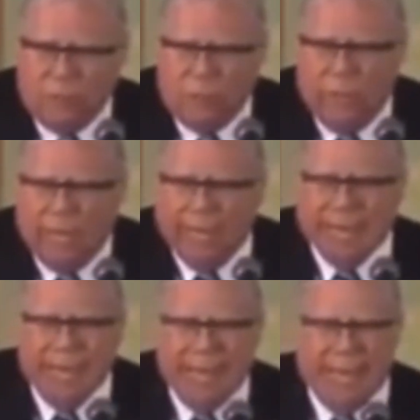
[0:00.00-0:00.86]
way,
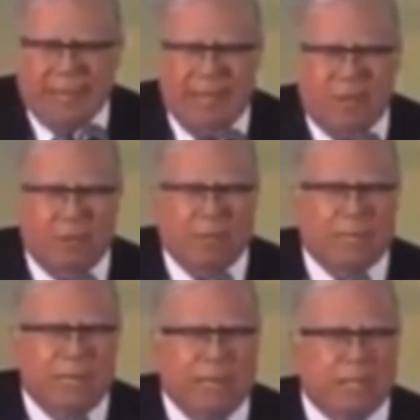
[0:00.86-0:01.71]
they
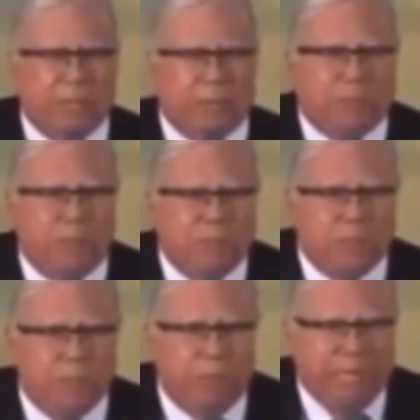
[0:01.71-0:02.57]
realized with
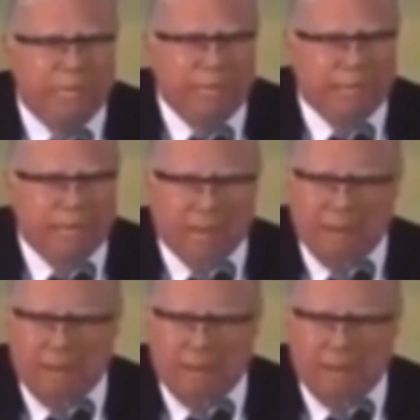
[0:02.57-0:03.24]
social media,